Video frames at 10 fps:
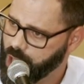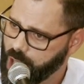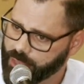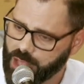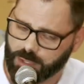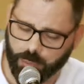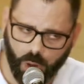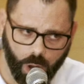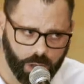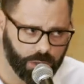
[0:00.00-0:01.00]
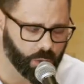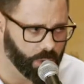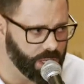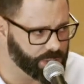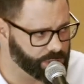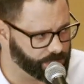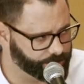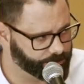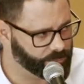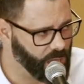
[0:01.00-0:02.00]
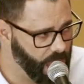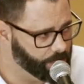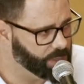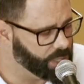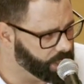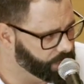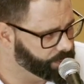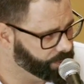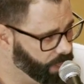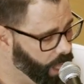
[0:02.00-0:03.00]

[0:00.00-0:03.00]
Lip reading: And that's part of the reason, I believe,